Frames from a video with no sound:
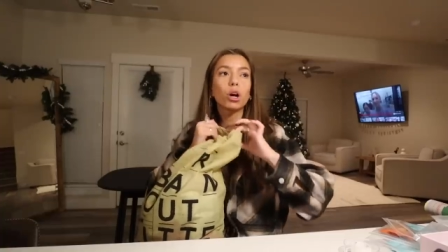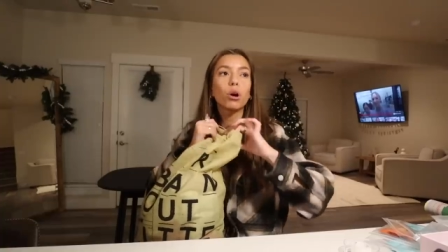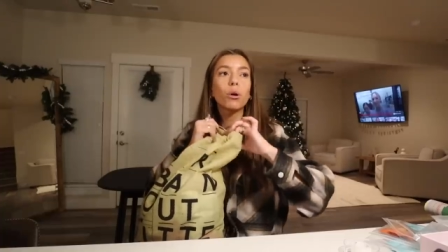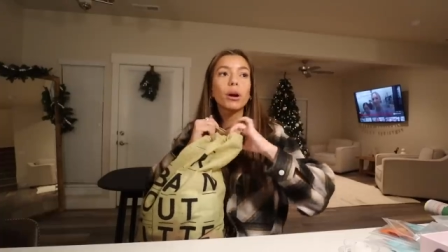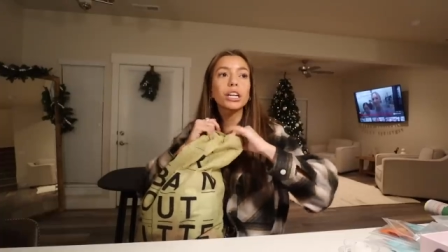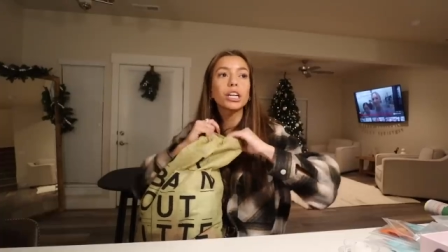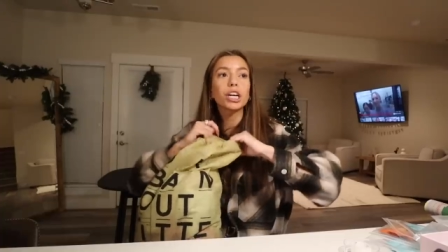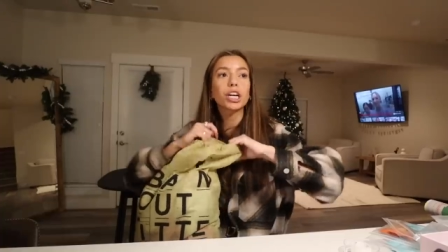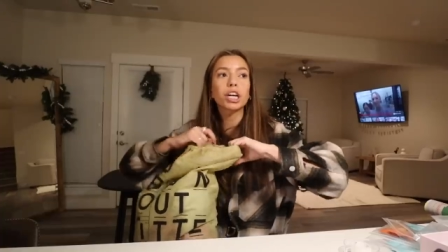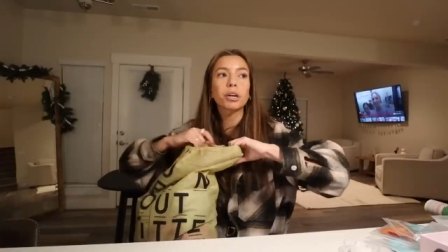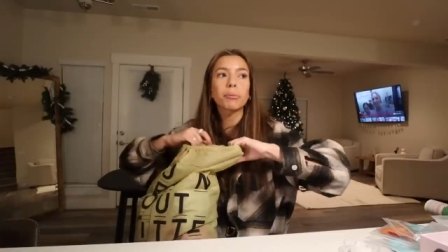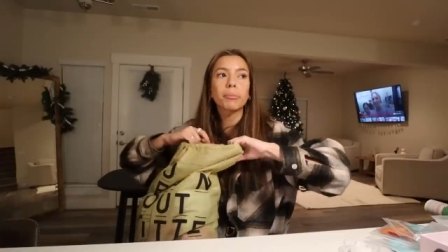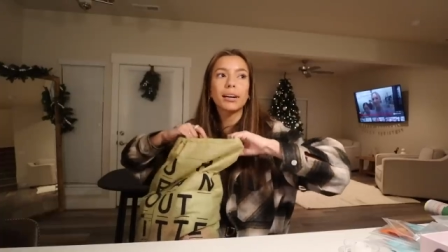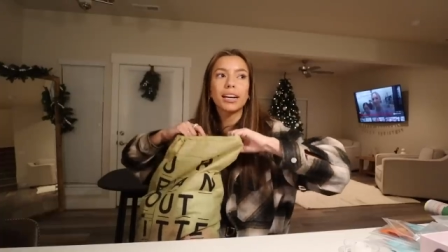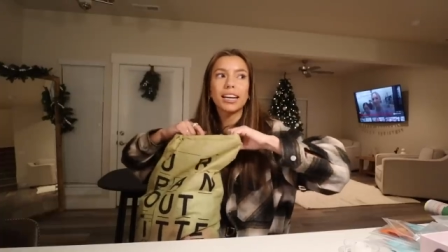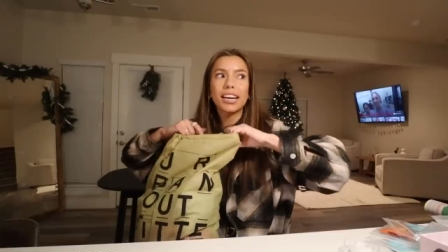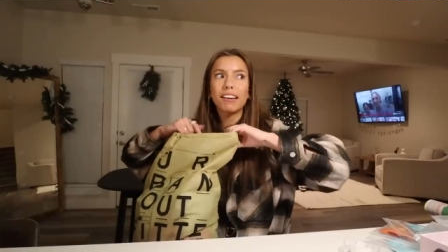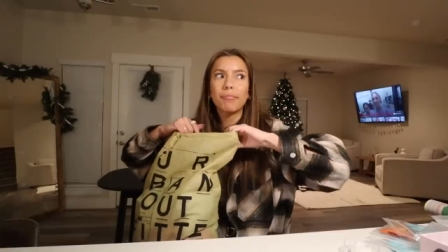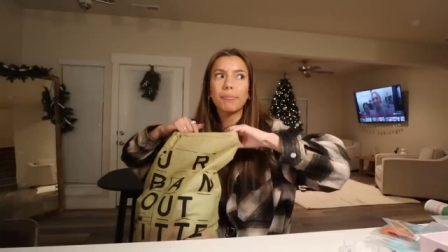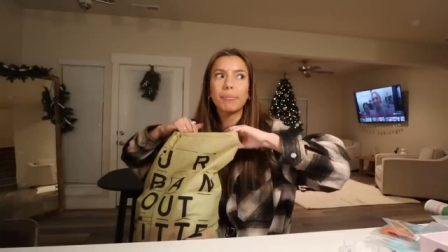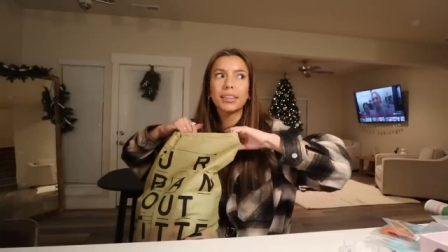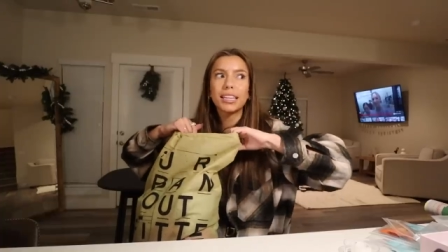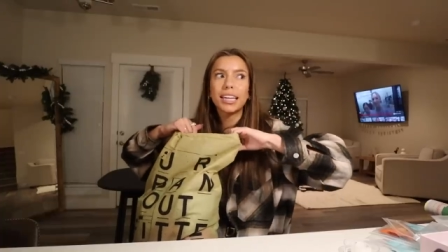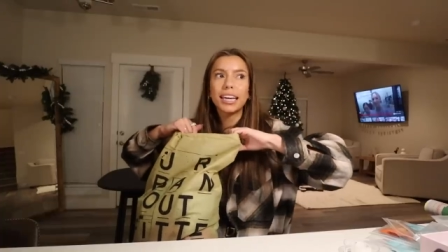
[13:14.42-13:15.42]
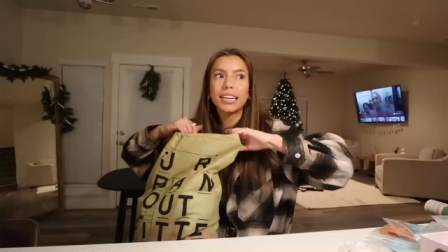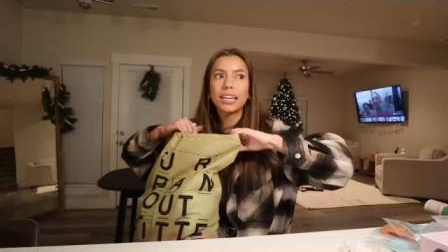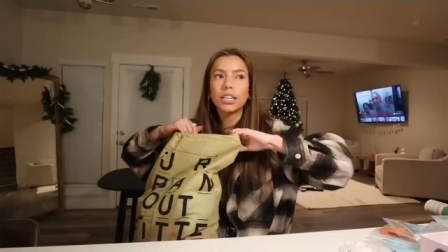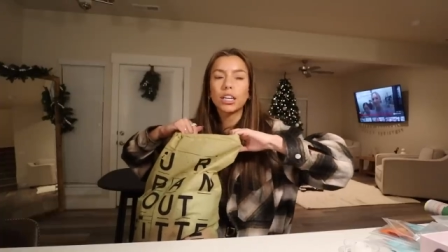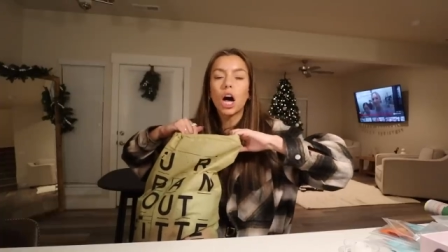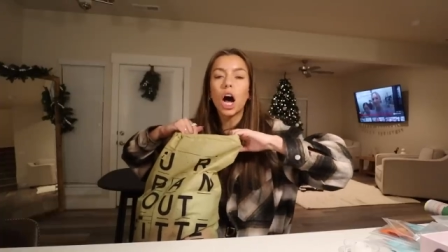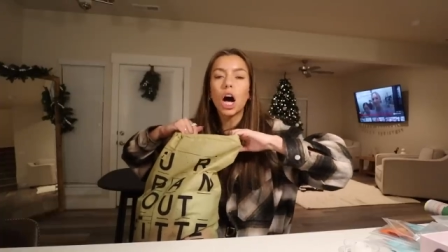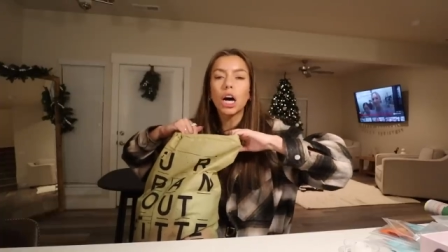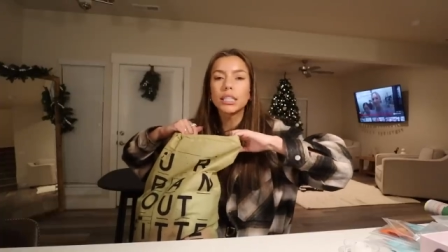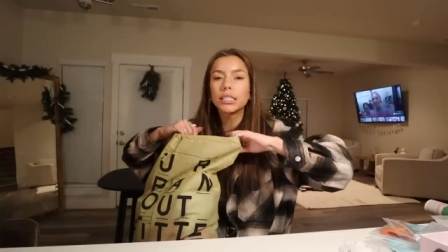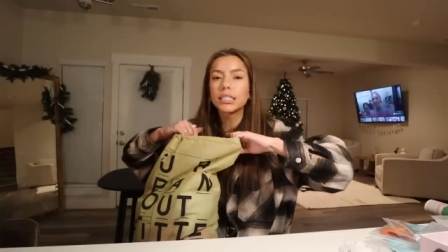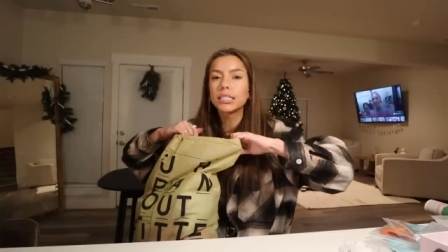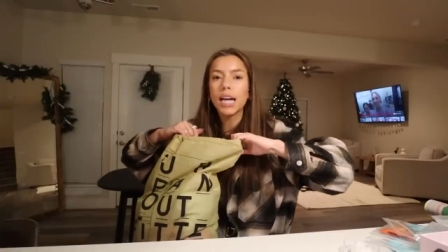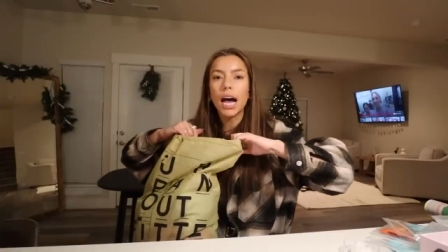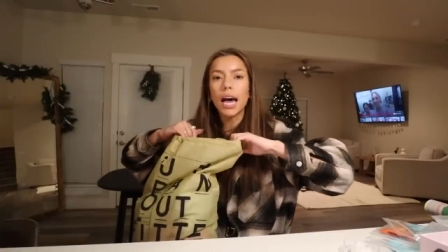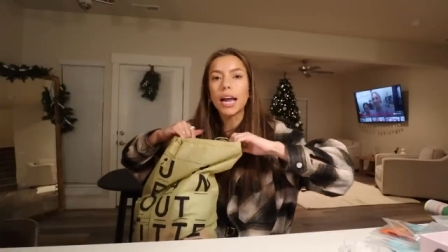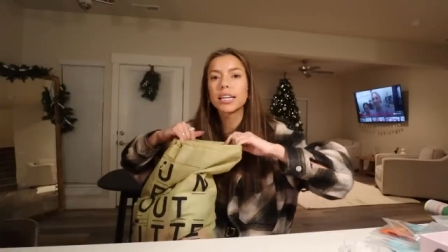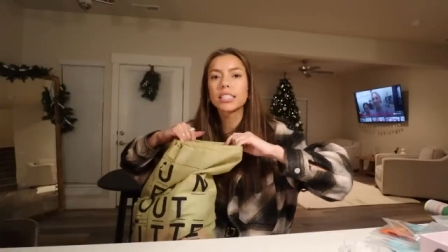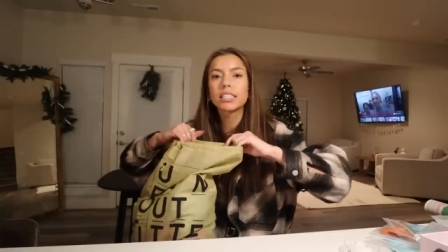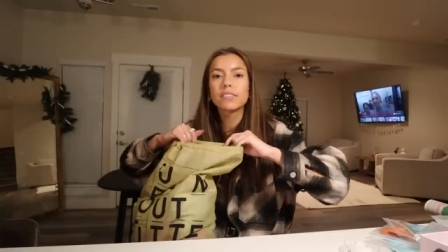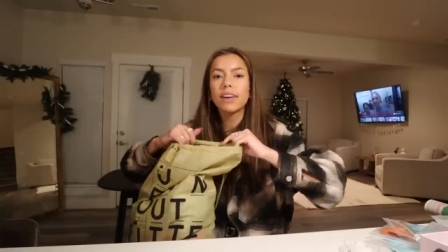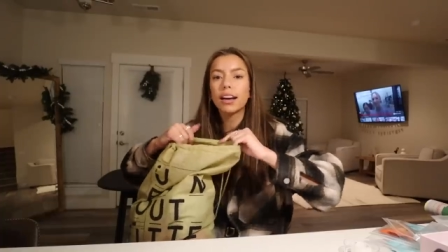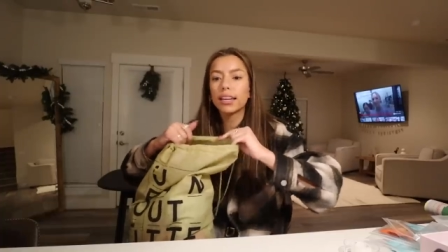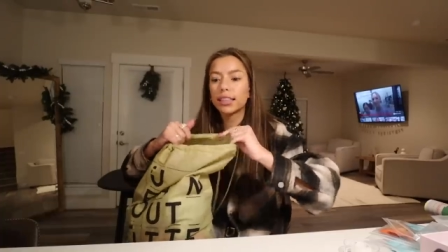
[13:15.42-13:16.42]
going to Urban and I've been like
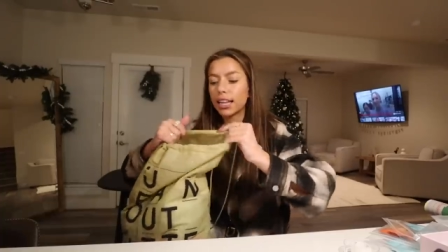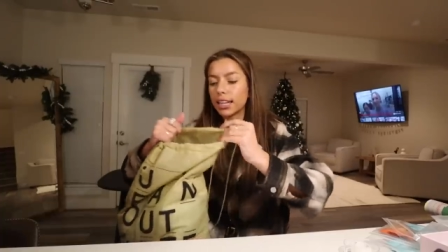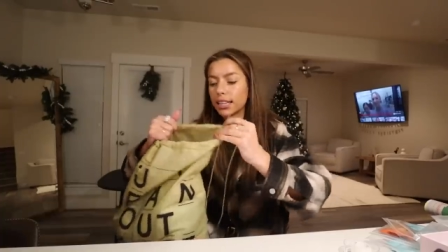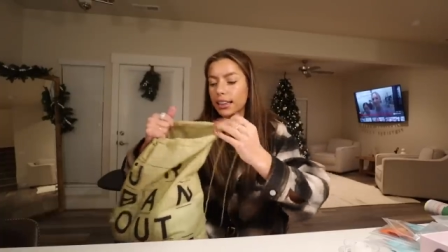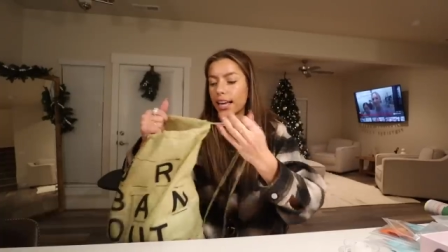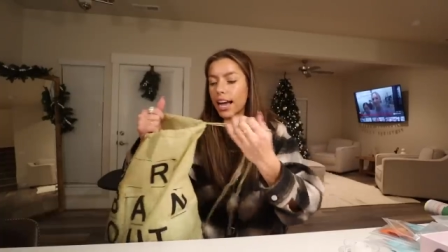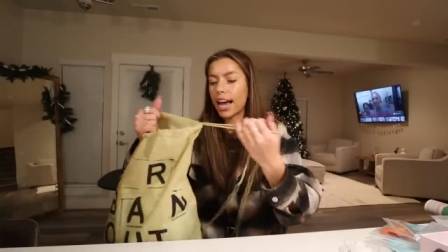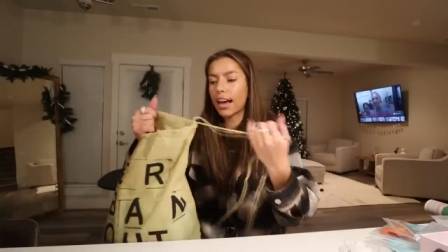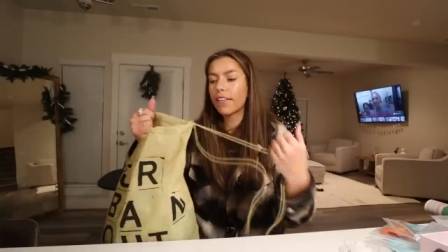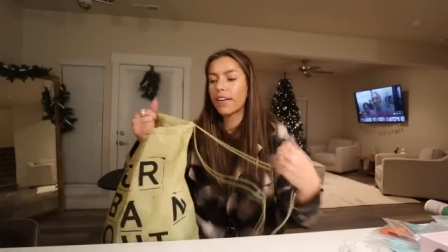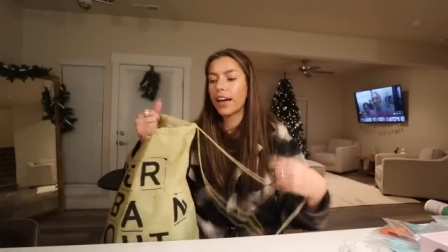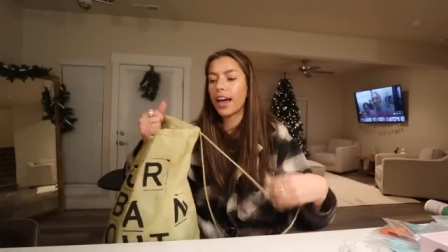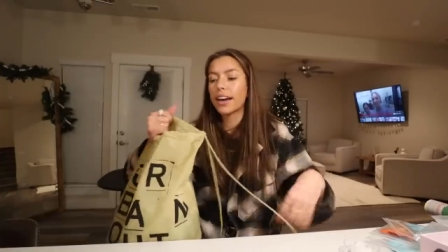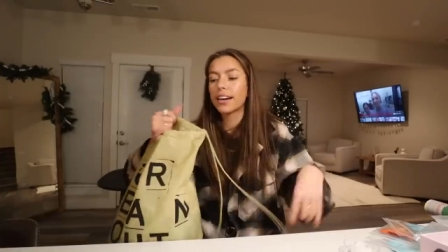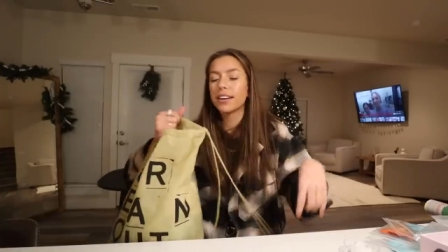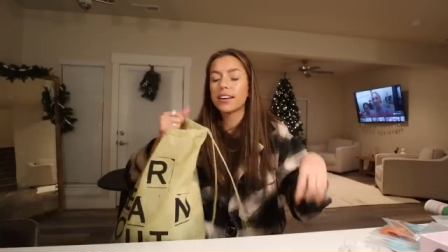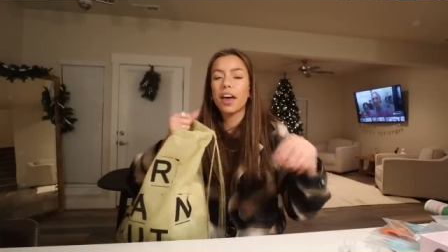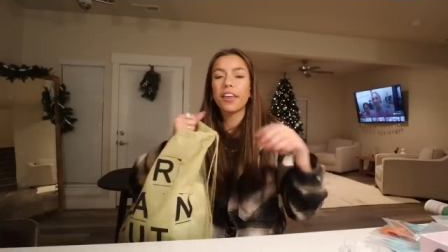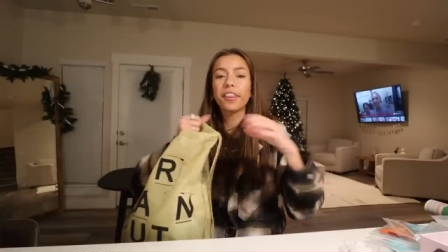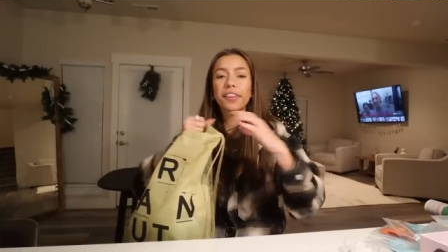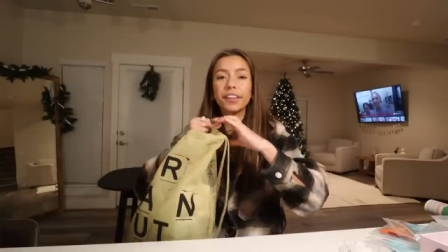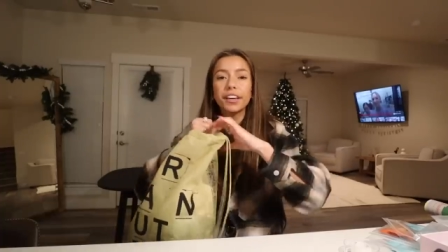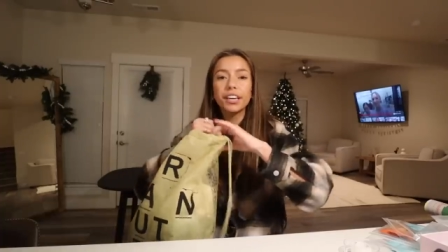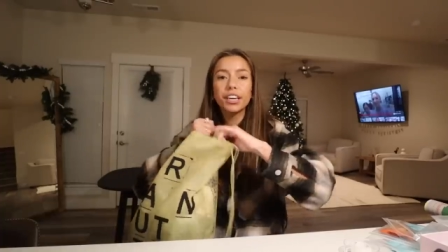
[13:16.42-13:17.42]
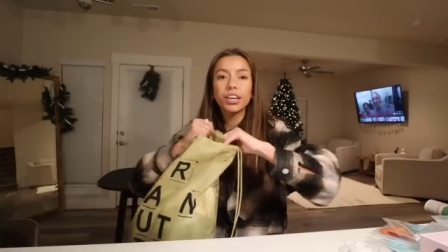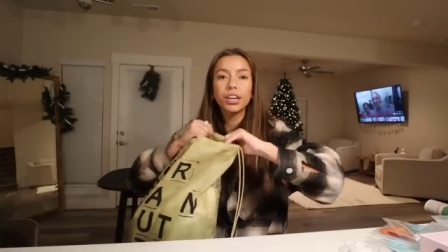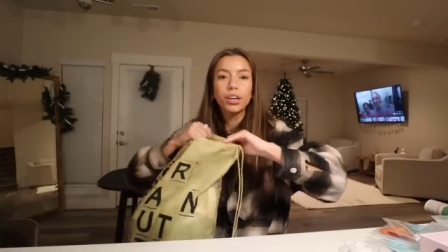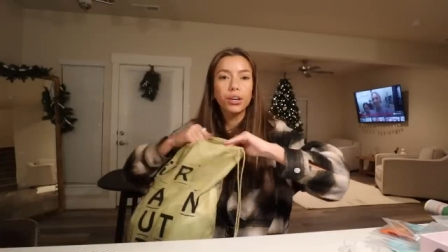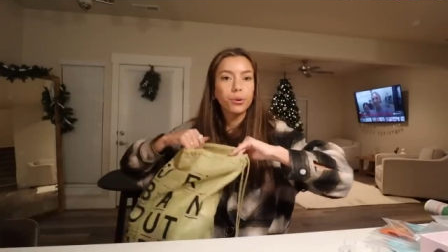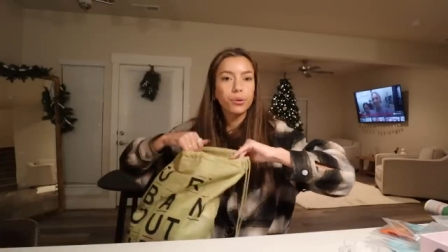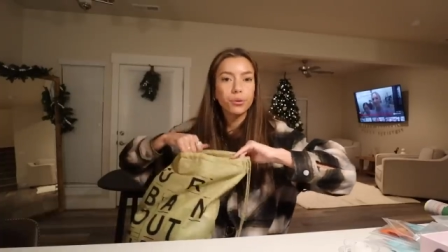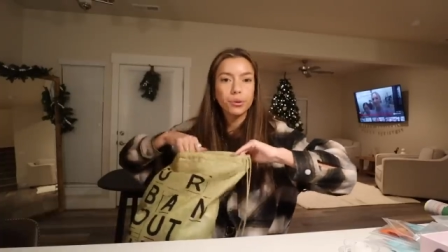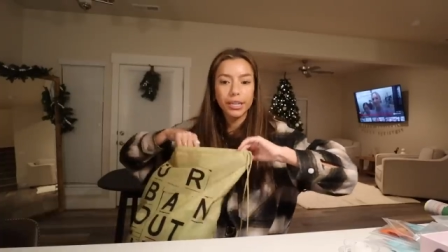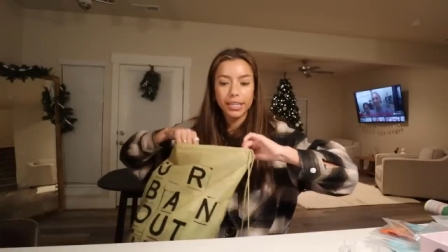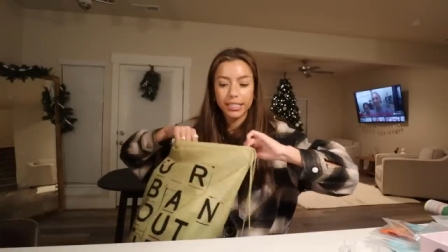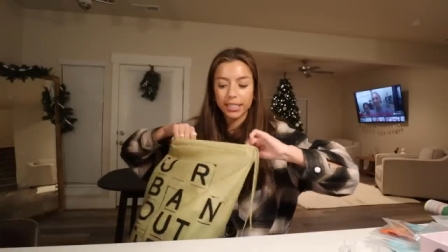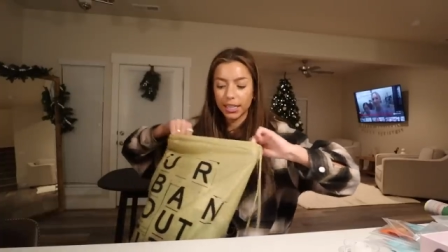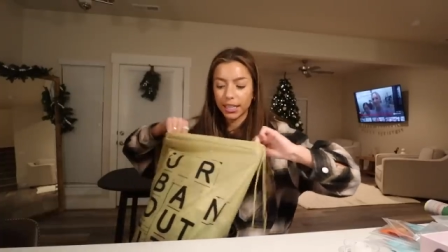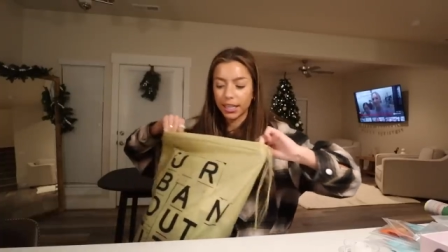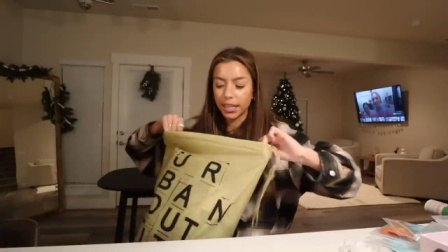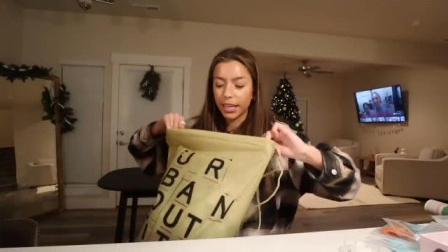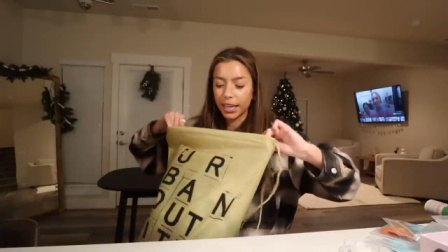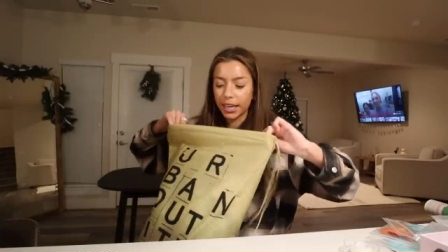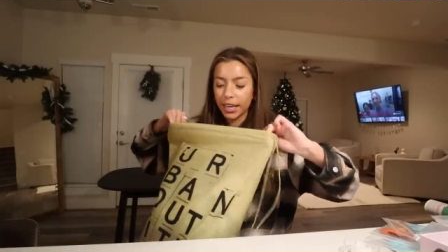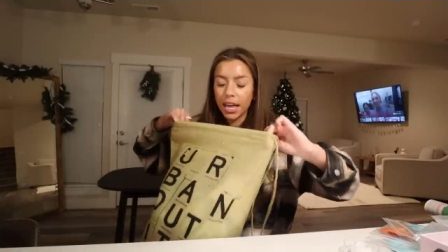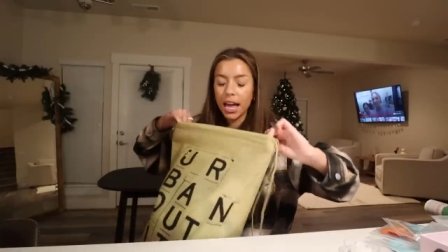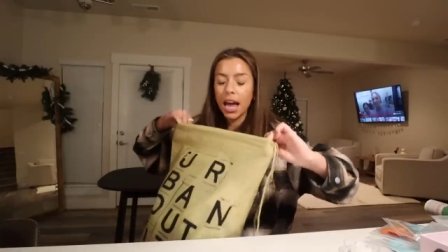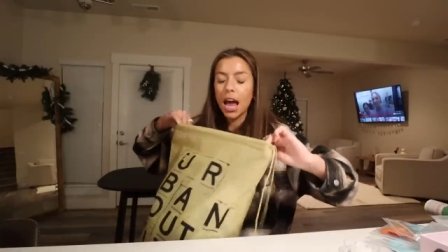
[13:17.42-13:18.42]
unsatisfied. Like, they have had nothing cute
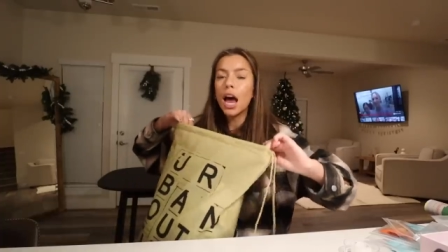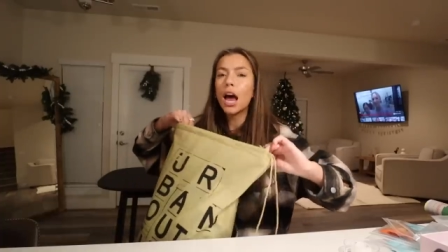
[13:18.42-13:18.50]
recently